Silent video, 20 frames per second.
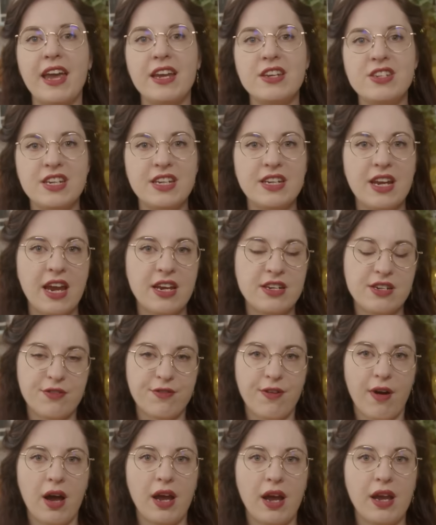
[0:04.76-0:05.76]

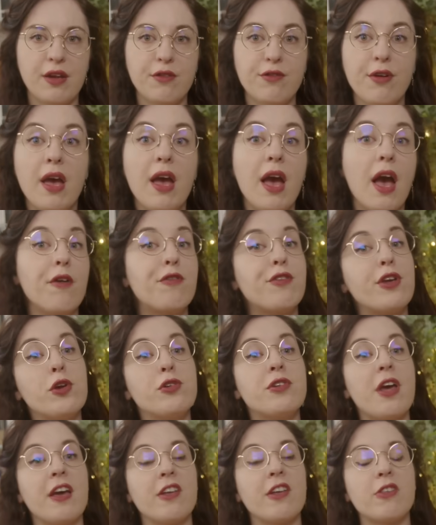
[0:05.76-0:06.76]
1885, a
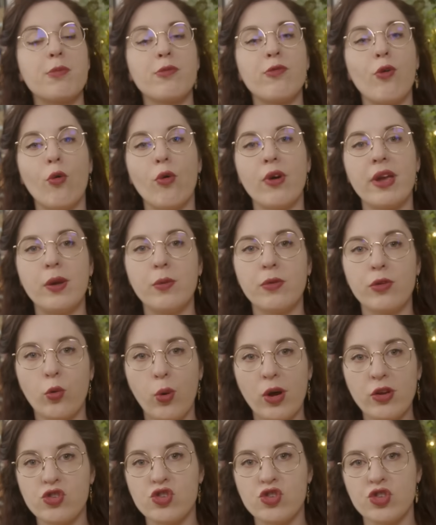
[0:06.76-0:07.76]
few days before he was
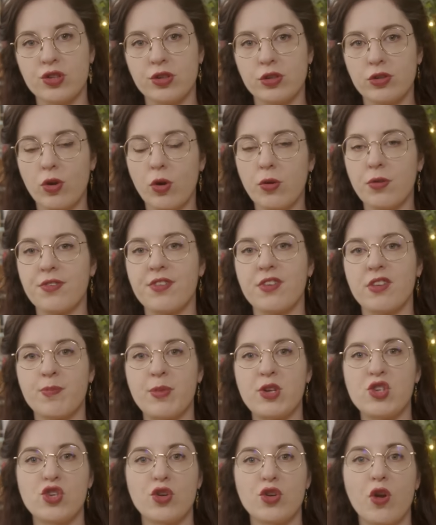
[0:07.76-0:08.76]
questioned on
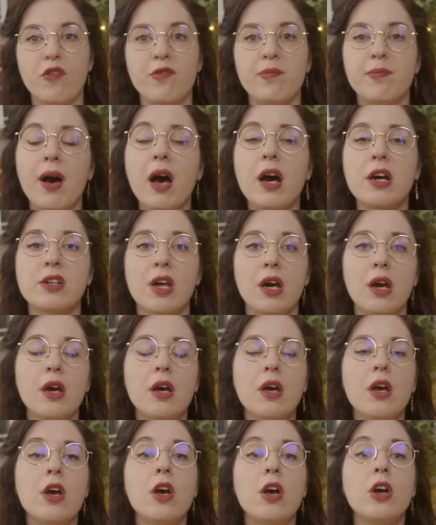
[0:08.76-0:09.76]
suspicion of murder,
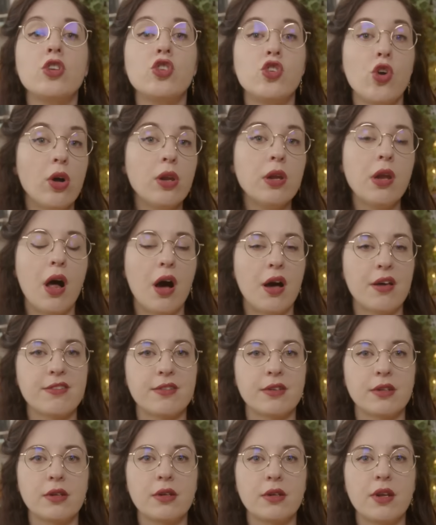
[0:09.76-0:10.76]
John
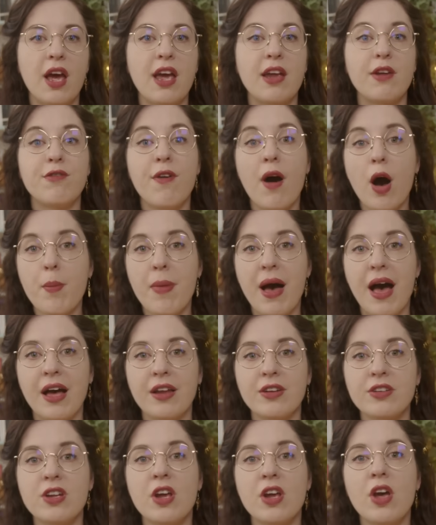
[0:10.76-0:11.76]
Larson, a
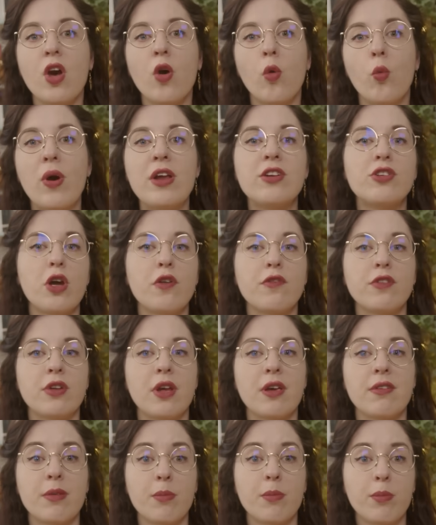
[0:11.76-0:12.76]
farmhand, went over
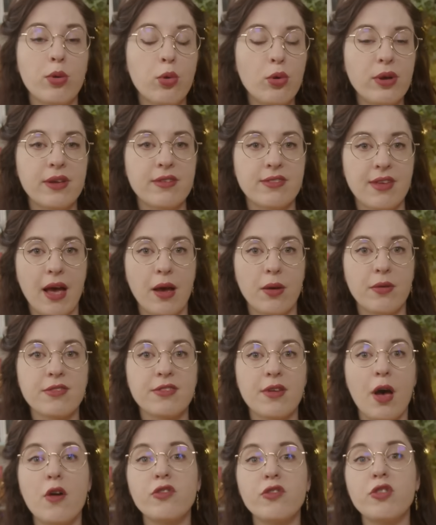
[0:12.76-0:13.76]
to his employer's
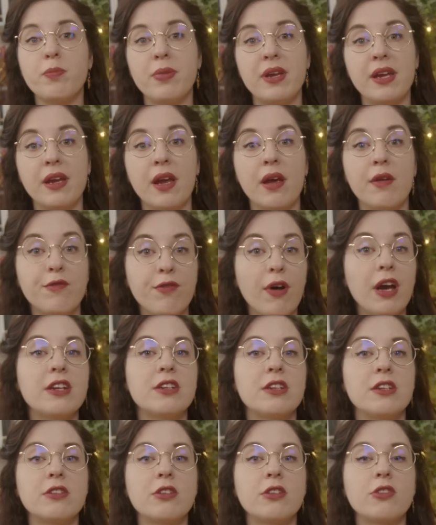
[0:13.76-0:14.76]
house after being
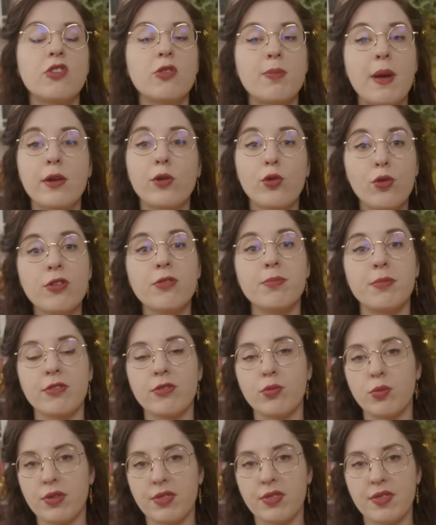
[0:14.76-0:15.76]
invited to spend
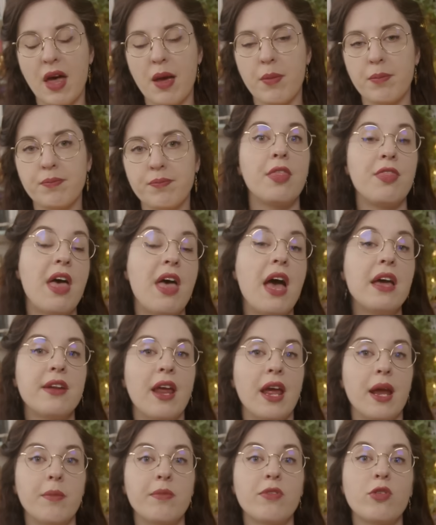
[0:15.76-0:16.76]
Christmas with them. Their
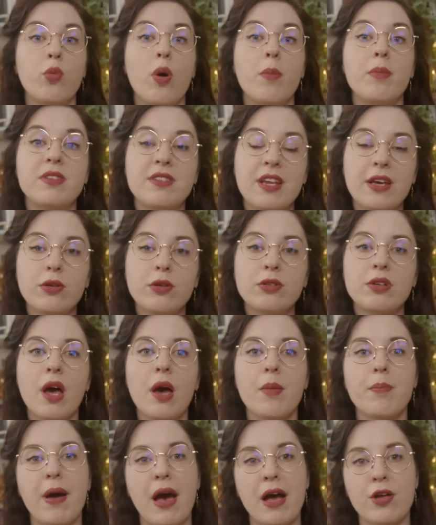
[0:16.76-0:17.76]
names were Matilda
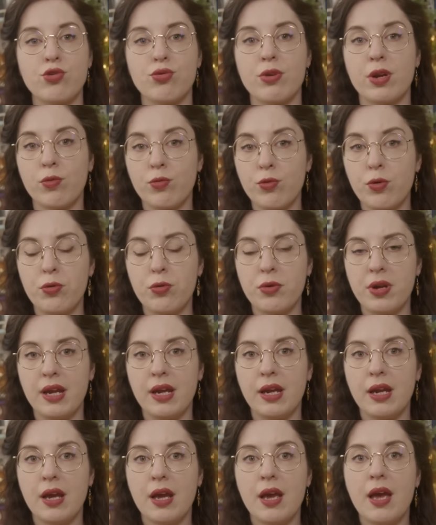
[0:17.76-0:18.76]
and Patrick
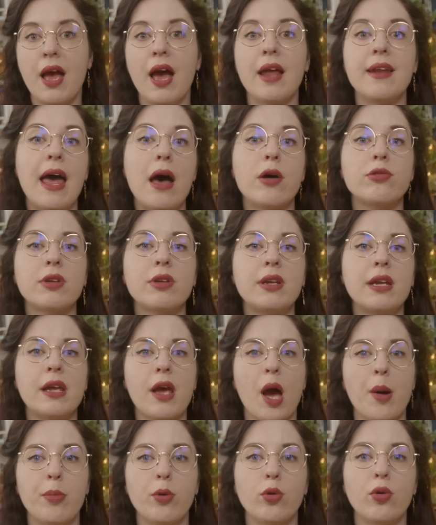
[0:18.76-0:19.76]
Rooney, an elderly
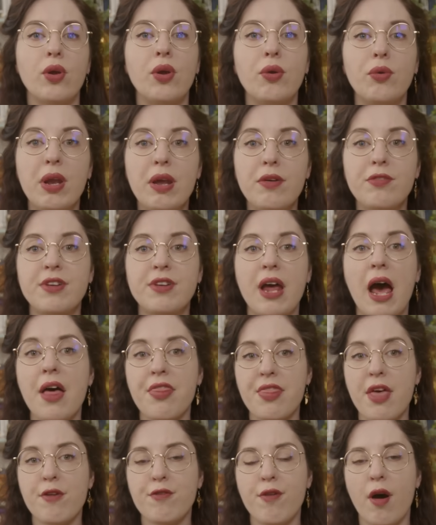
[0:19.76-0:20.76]
couple who lived
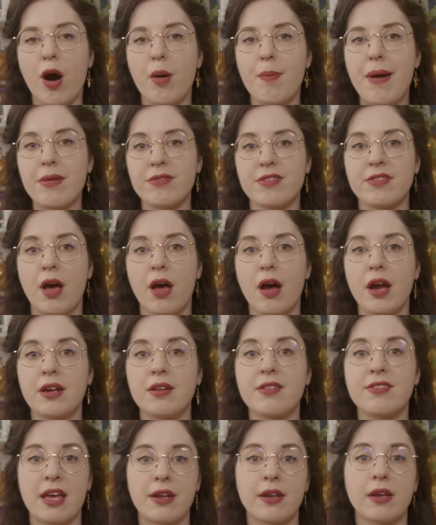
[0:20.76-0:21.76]
at their farm
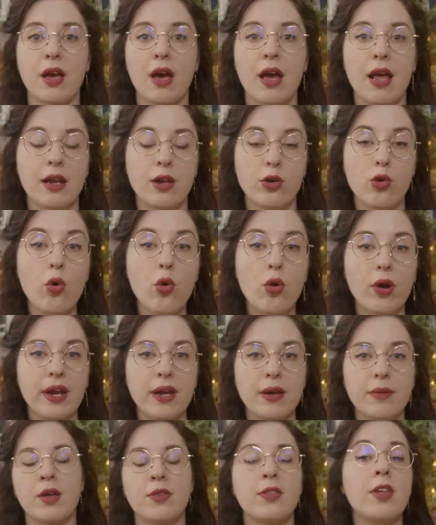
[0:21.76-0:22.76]
outside Seneca,
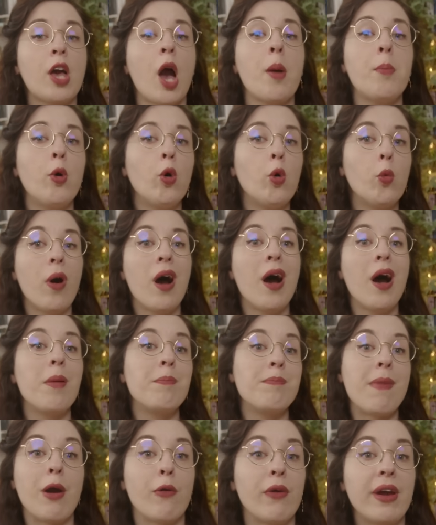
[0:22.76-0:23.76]
Illinois. The couple were
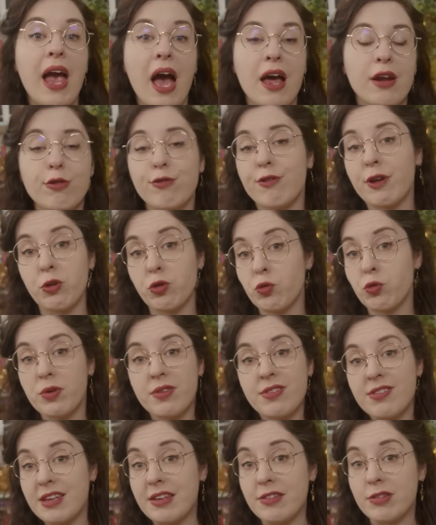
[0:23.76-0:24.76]
merry and filled with
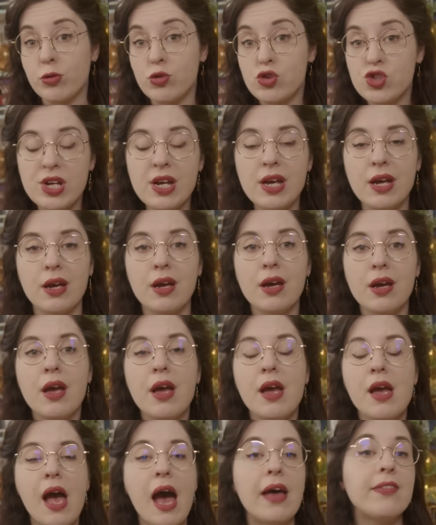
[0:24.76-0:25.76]
seasonal cheer,
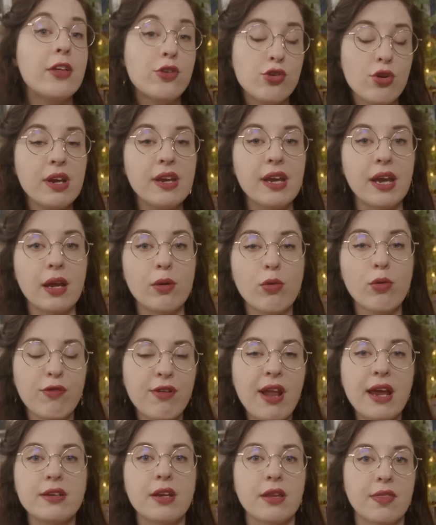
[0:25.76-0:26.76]
and their drinking
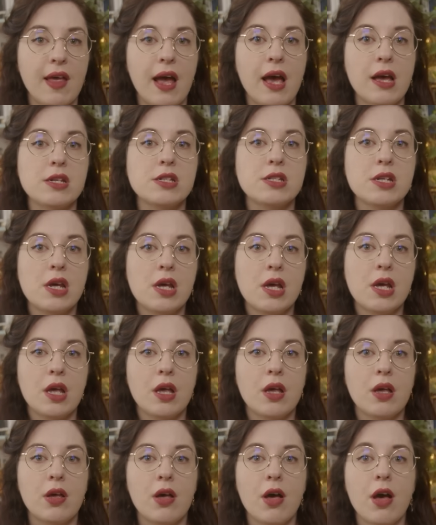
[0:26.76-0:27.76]
reflected that.
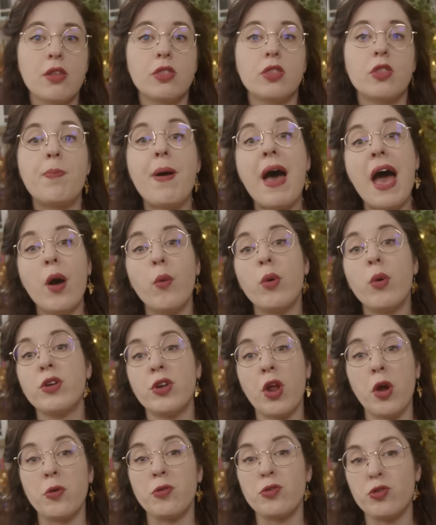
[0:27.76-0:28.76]
The pair were
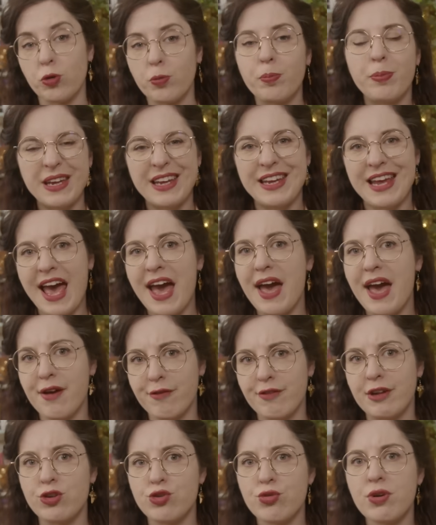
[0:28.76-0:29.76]
known to be
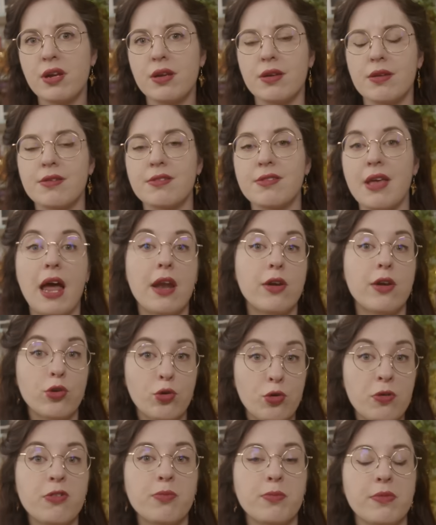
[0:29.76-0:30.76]
heavy drinkers, and
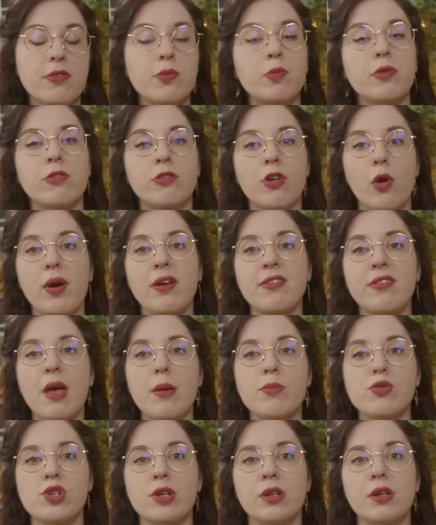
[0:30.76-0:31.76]
Christmas was no
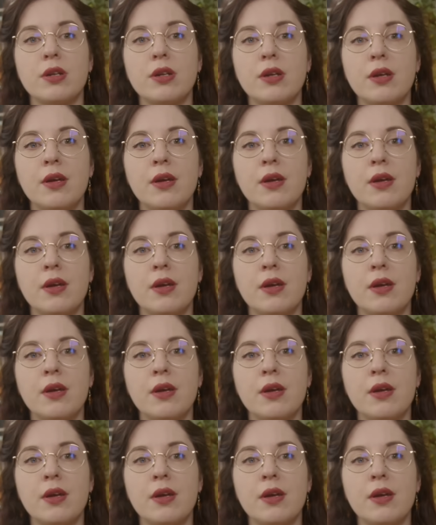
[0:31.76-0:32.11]
exception.